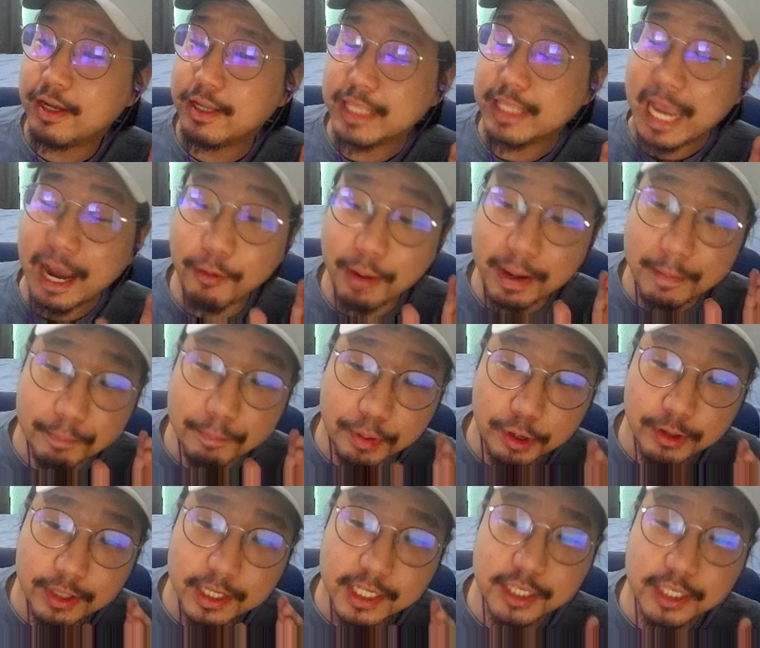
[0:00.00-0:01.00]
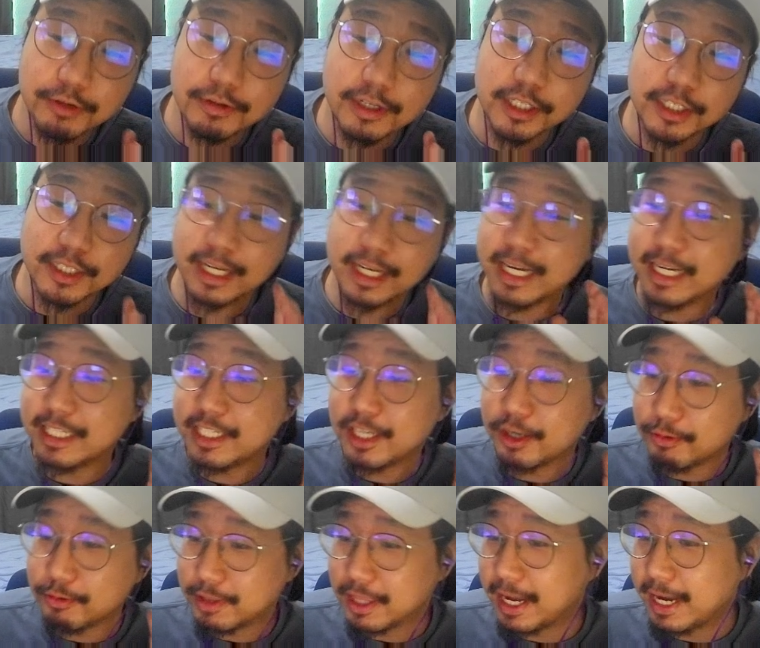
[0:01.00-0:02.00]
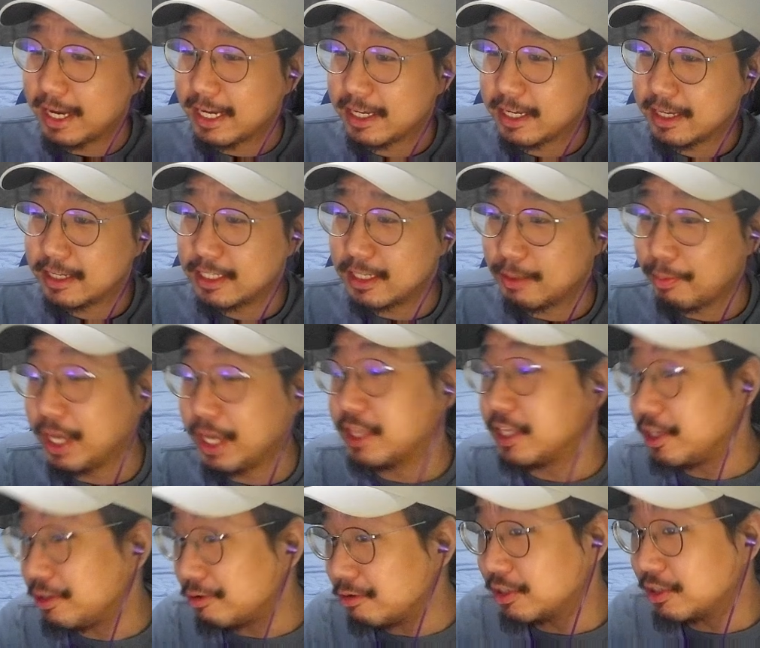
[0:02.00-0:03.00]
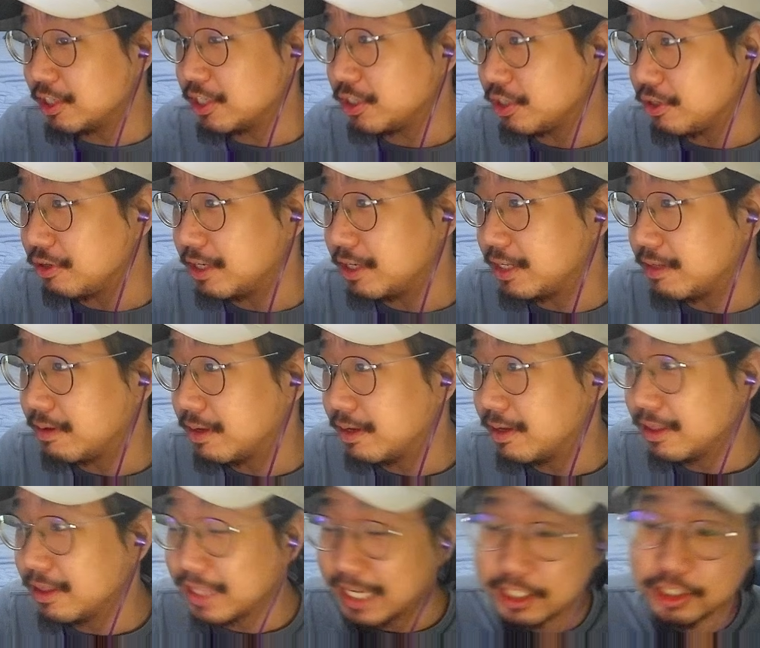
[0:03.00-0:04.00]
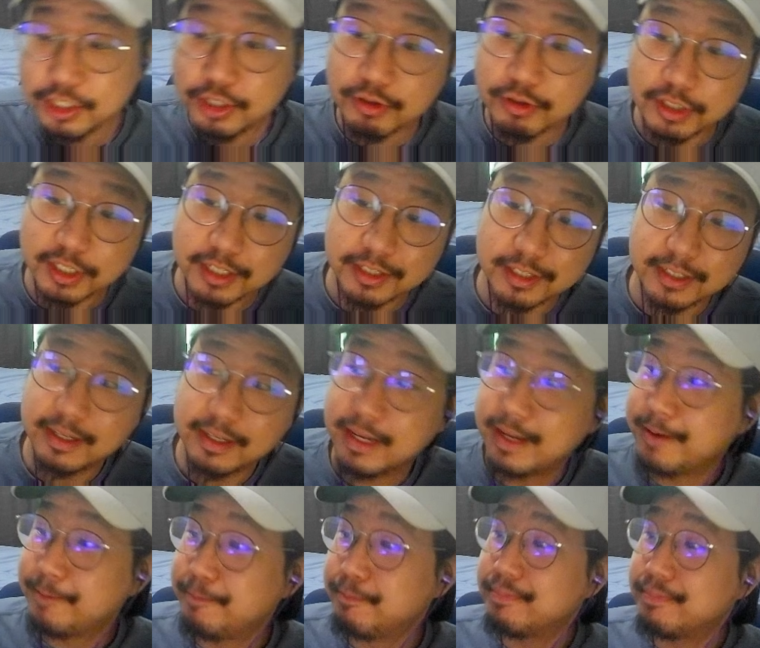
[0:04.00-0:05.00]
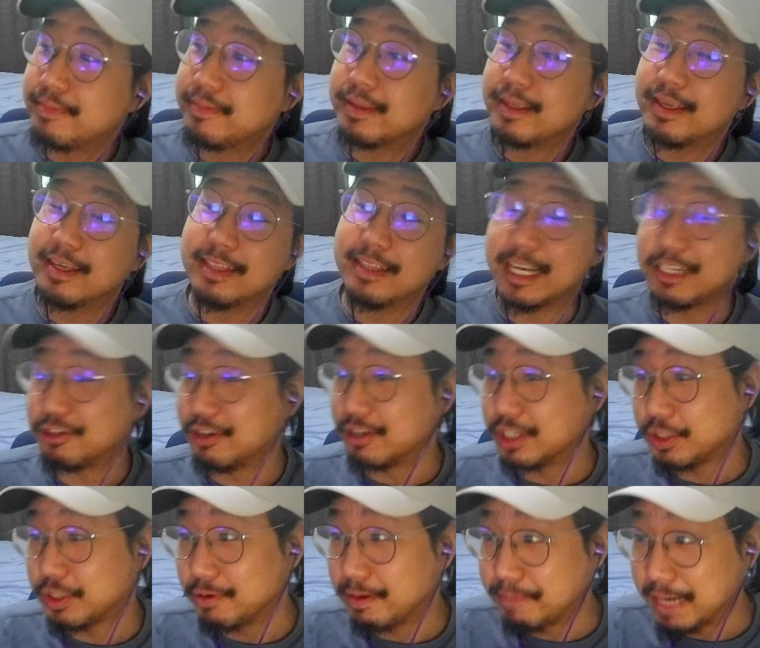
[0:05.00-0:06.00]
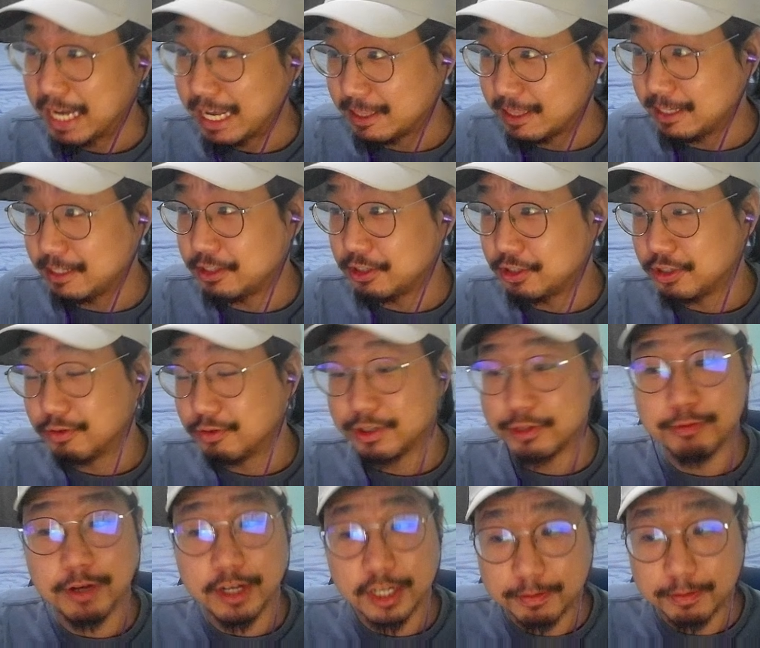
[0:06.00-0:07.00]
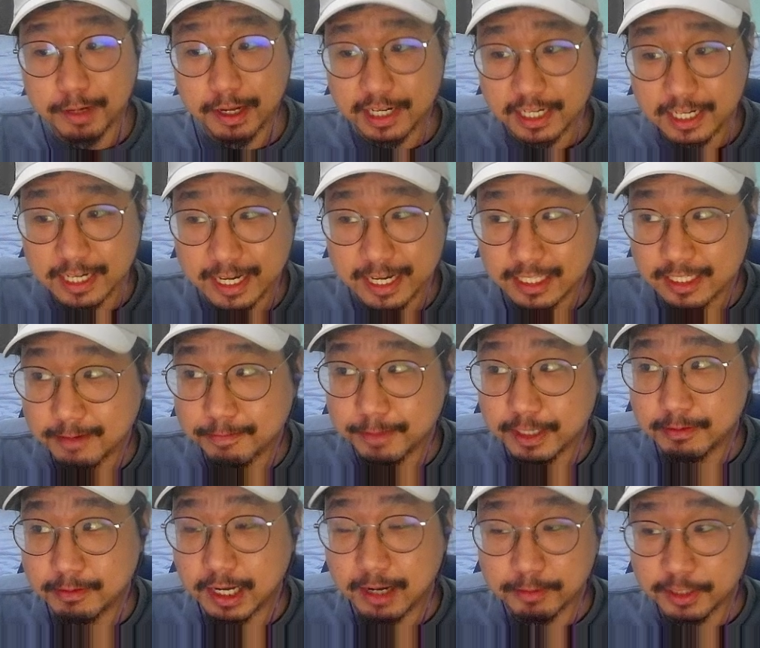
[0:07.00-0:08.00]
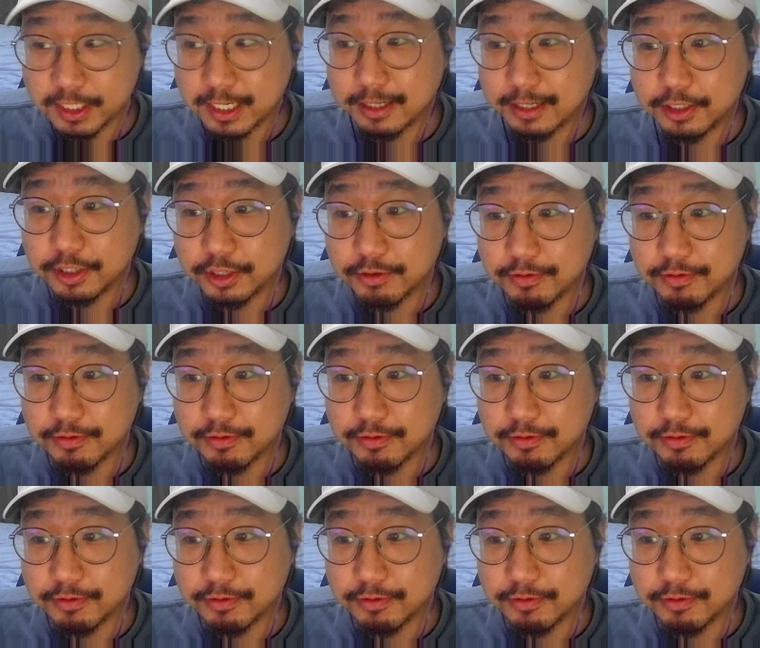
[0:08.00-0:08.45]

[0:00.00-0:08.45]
Now I'm pulling units that I don't like to make the useless unit less useless. That's also a bad thing to do as well. You're probably going to end up upset too.